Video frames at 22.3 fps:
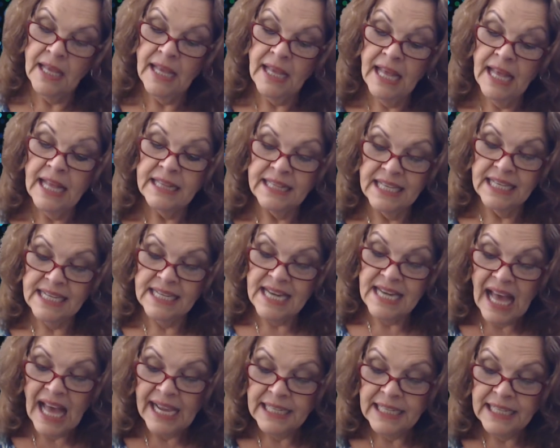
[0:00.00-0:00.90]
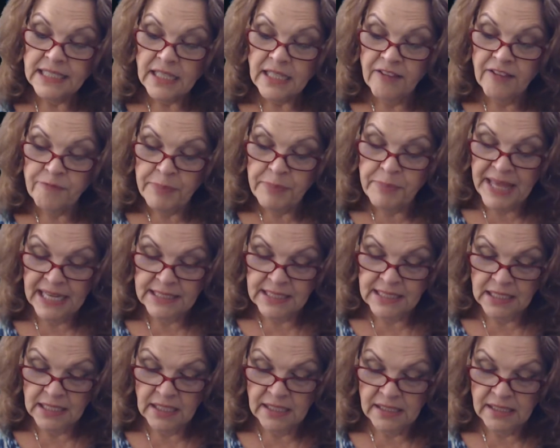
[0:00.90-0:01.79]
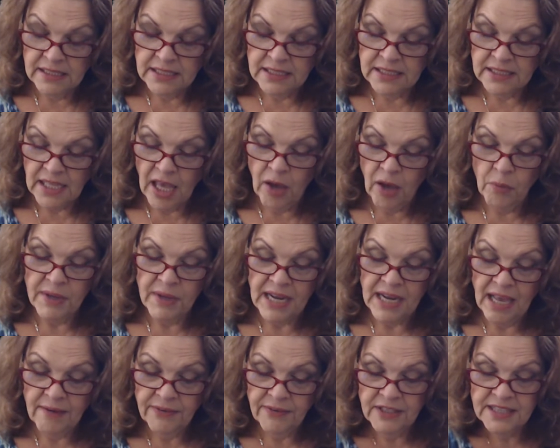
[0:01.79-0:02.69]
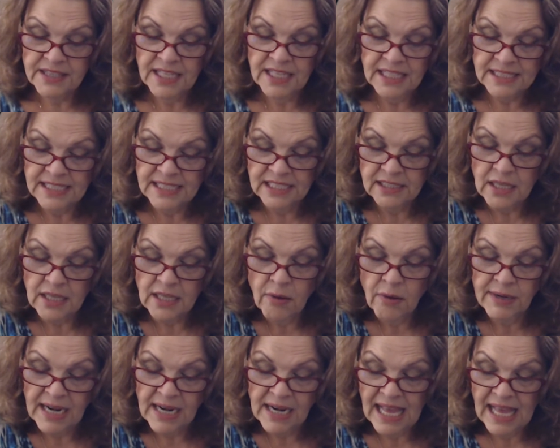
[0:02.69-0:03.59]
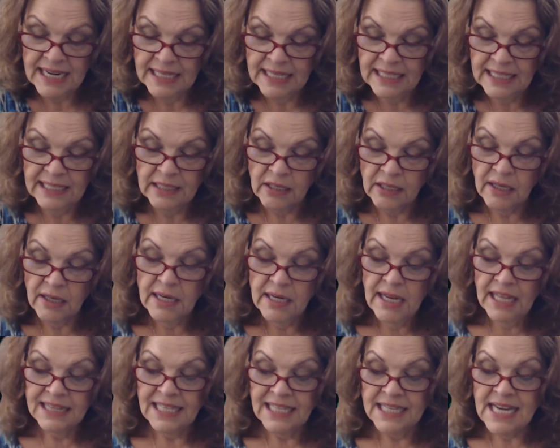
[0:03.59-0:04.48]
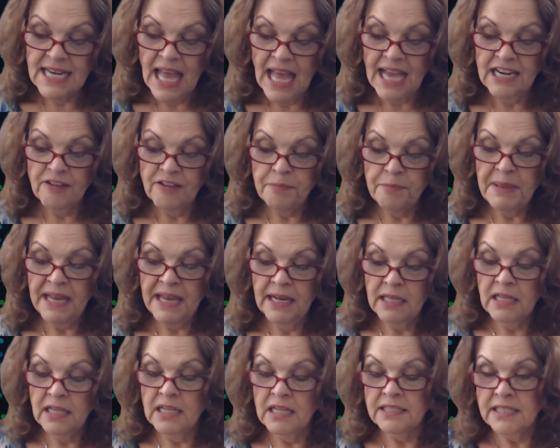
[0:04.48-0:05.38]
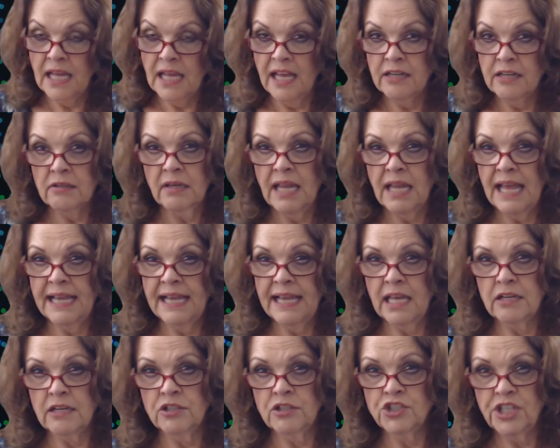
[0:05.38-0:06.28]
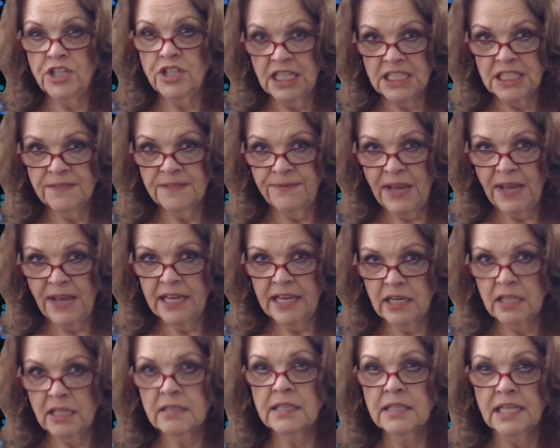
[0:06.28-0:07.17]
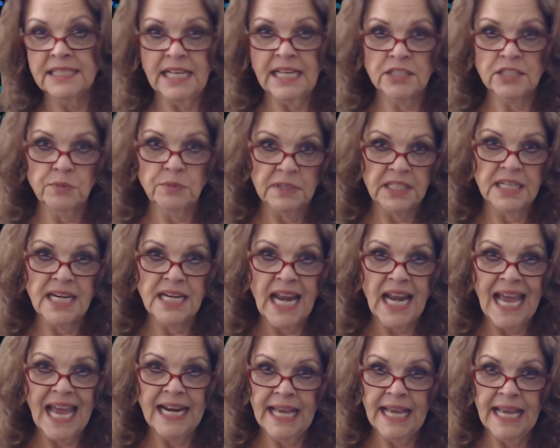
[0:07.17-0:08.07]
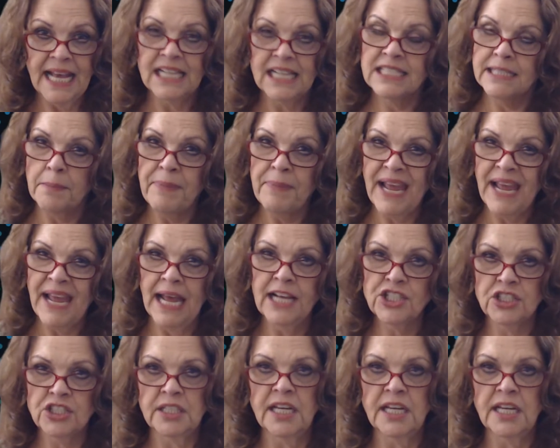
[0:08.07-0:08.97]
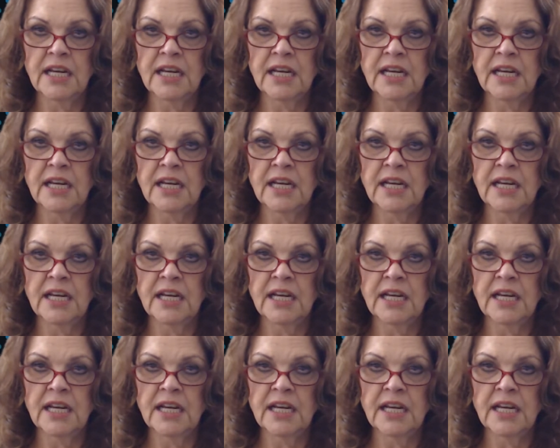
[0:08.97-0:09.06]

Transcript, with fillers: The Knight of Pentacles. So whatever this is going on here, the Knight of Pentacles underlying energy is fire because that's what the Knight has, the passion,